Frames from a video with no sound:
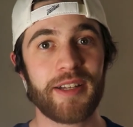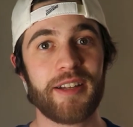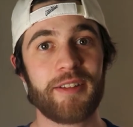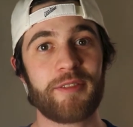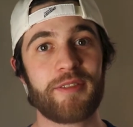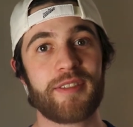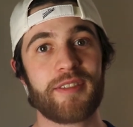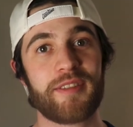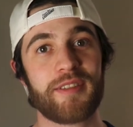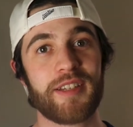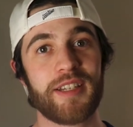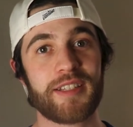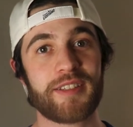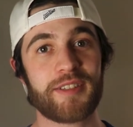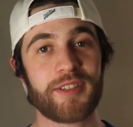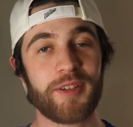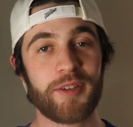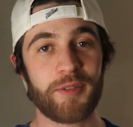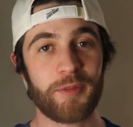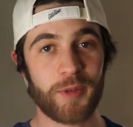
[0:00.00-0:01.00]
gets
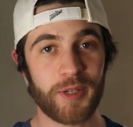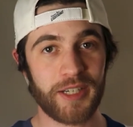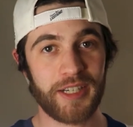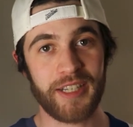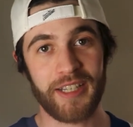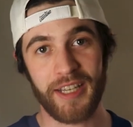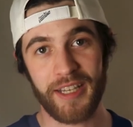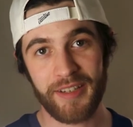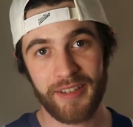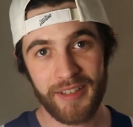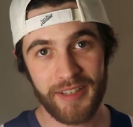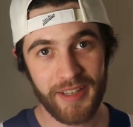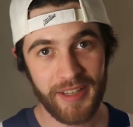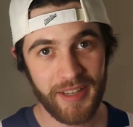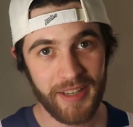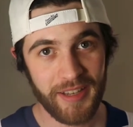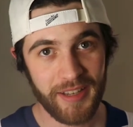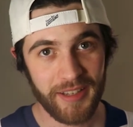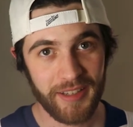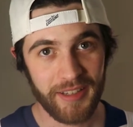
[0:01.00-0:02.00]
to go to work again.
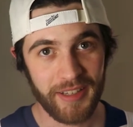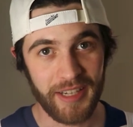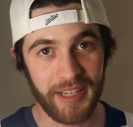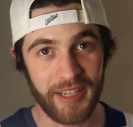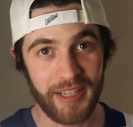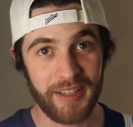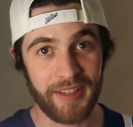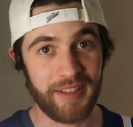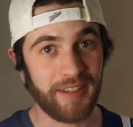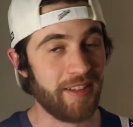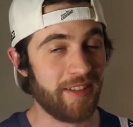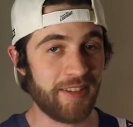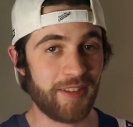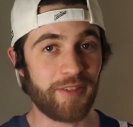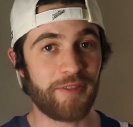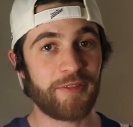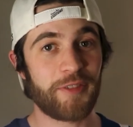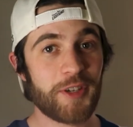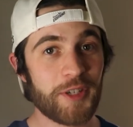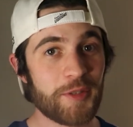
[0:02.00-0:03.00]
And the
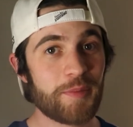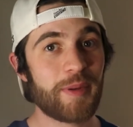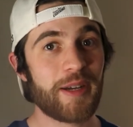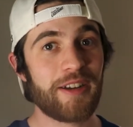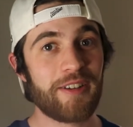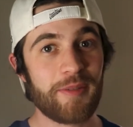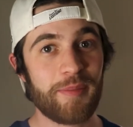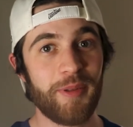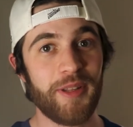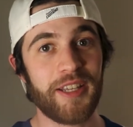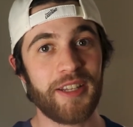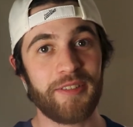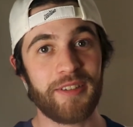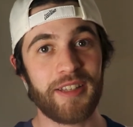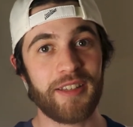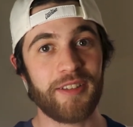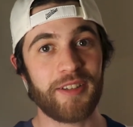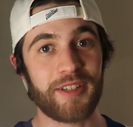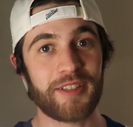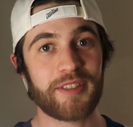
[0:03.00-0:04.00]
first power play
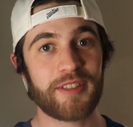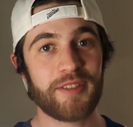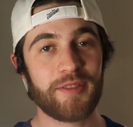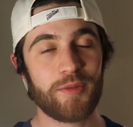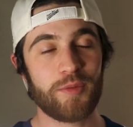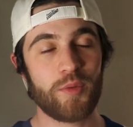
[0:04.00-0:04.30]
unit looks